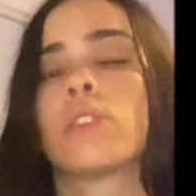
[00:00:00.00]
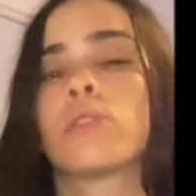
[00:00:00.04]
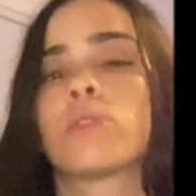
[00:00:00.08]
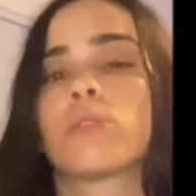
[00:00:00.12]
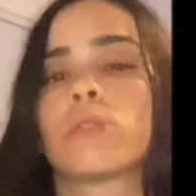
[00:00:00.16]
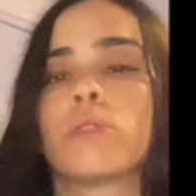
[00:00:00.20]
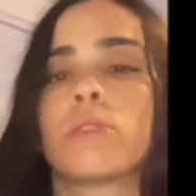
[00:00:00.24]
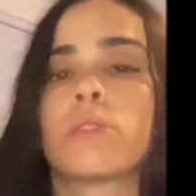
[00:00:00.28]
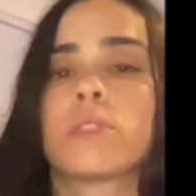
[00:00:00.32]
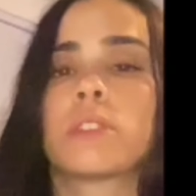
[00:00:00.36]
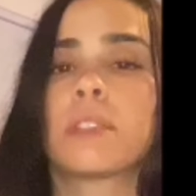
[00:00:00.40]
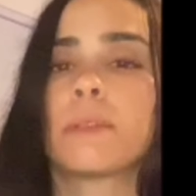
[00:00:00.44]

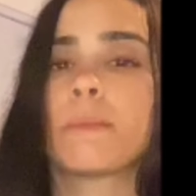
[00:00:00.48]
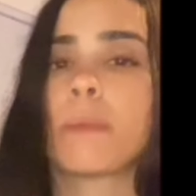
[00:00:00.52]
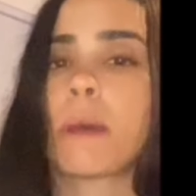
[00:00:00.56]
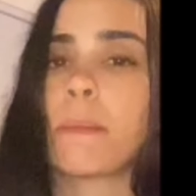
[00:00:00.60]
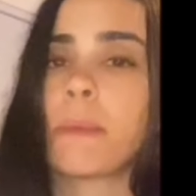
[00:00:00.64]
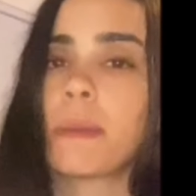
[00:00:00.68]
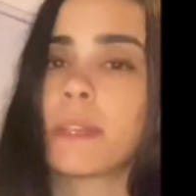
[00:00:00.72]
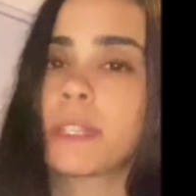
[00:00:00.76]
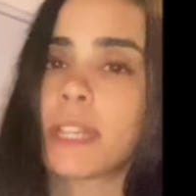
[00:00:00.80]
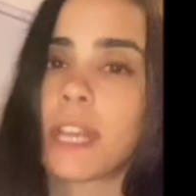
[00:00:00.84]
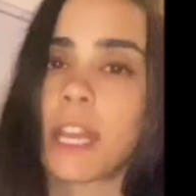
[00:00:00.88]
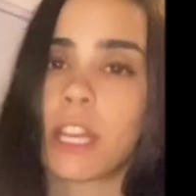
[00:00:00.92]
So you'll see my
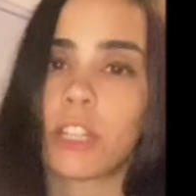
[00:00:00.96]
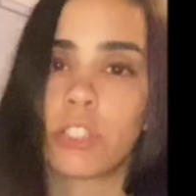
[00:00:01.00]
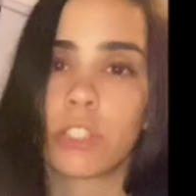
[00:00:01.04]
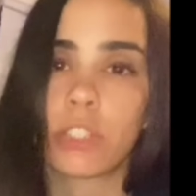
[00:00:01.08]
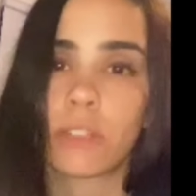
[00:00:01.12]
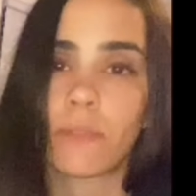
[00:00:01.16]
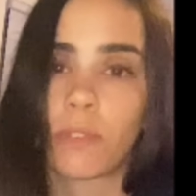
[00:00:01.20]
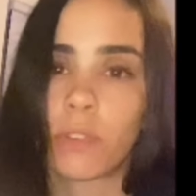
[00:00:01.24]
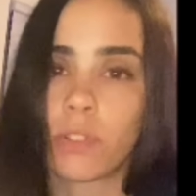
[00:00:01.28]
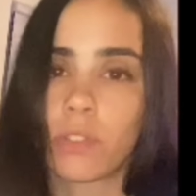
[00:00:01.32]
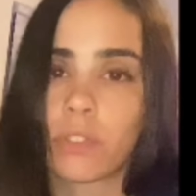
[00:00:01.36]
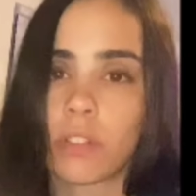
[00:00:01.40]
best catches
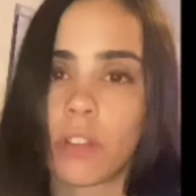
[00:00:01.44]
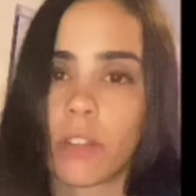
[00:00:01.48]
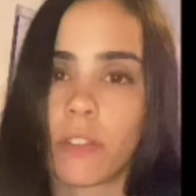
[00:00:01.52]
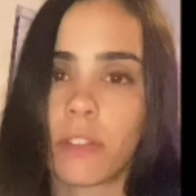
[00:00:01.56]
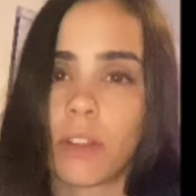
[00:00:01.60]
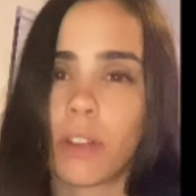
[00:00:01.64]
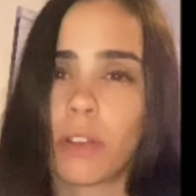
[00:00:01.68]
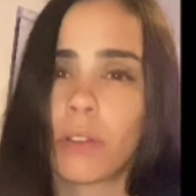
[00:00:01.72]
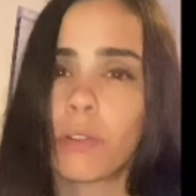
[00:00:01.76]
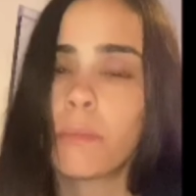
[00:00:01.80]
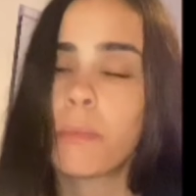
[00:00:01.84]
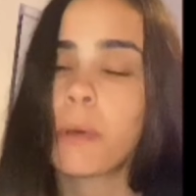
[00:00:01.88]
first on
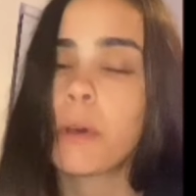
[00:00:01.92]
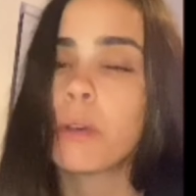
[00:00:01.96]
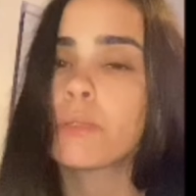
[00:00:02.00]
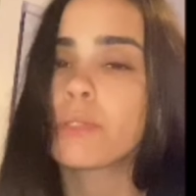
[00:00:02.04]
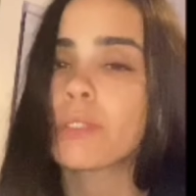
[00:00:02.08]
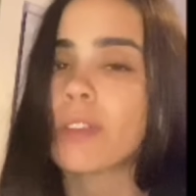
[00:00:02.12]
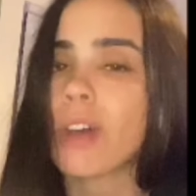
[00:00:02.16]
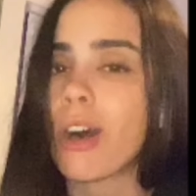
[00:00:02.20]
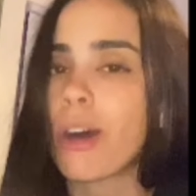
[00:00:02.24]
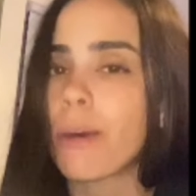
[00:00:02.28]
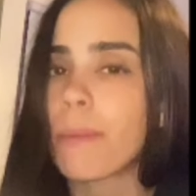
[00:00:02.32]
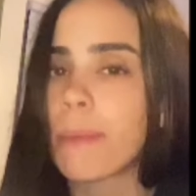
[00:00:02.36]
there. I don't post
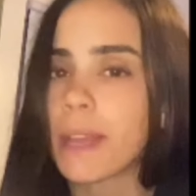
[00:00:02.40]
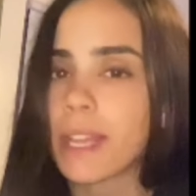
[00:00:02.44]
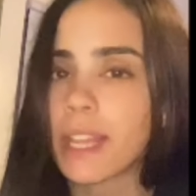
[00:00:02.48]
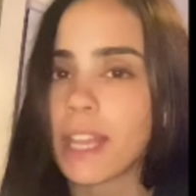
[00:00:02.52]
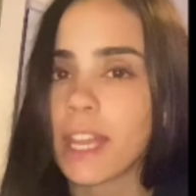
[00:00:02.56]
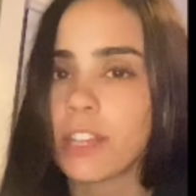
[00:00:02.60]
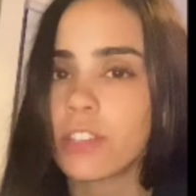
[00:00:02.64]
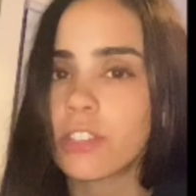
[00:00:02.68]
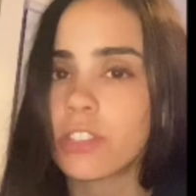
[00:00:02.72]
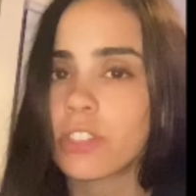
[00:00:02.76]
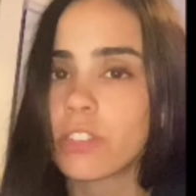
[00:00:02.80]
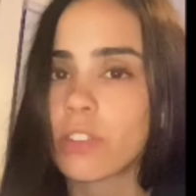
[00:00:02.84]
all my
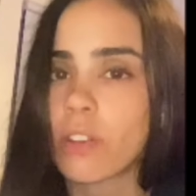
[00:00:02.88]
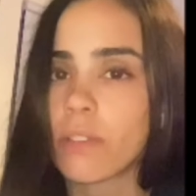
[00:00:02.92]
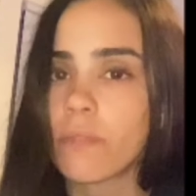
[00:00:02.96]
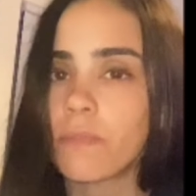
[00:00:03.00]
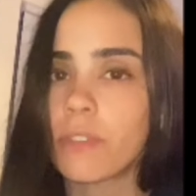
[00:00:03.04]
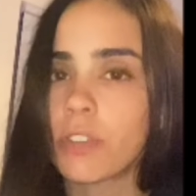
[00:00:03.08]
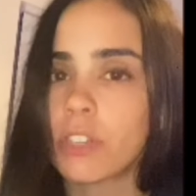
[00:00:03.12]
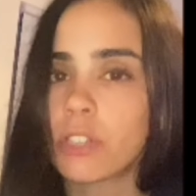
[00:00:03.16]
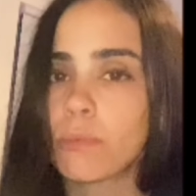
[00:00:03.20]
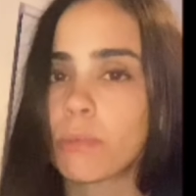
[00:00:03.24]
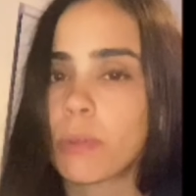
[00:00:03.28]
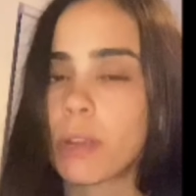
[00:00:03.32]
catches on
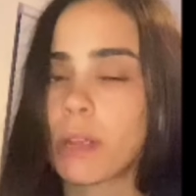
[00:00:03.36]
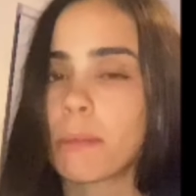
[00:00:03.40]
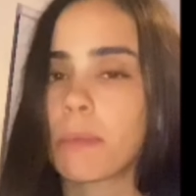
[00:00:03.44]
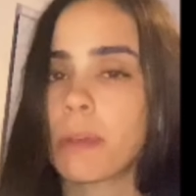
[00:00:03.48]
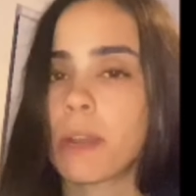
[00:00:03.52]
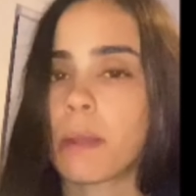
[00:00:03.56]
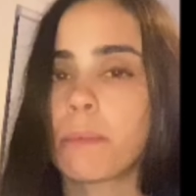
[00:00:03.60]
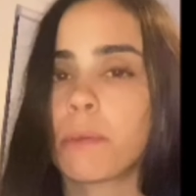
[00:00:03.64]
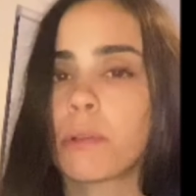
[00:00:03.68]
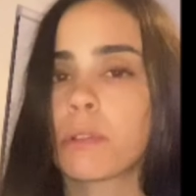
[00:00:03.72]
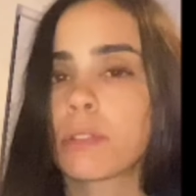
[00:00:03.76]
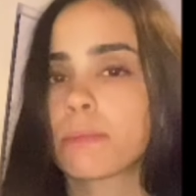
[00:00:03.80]
Fishbrain, but
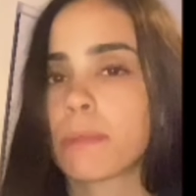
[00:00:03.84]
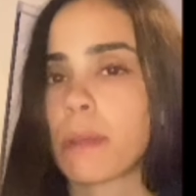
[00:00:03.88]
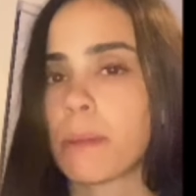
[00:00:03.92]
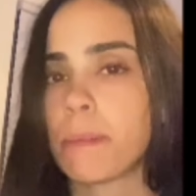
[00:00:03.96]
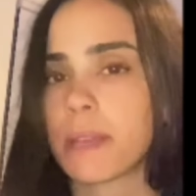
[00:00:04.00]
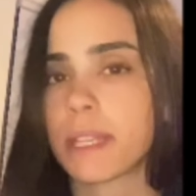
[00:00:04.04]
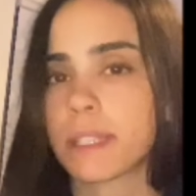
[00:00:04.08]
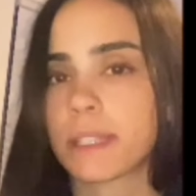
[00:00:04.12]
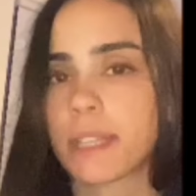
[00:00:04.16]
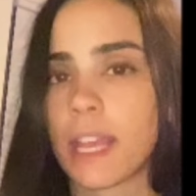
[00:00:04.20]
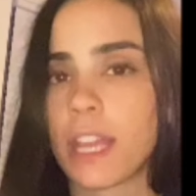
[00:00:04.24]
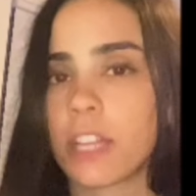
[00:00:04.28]
I post my
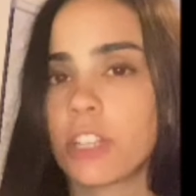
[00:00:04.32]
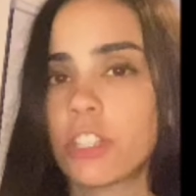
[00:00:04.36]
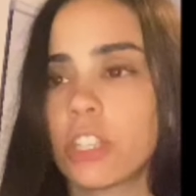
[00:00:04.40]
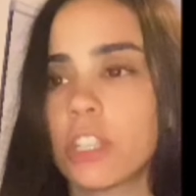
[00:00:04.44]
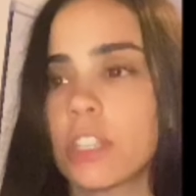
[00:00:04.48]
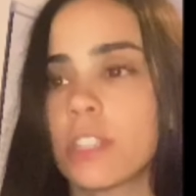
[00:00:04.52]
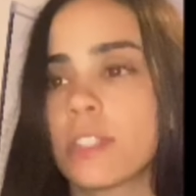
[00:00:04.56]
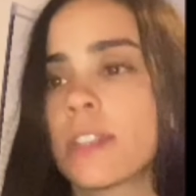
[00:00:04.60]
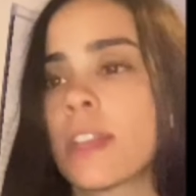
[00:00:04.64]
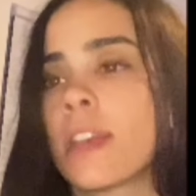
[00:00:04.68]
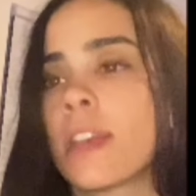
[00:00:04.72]
best catches.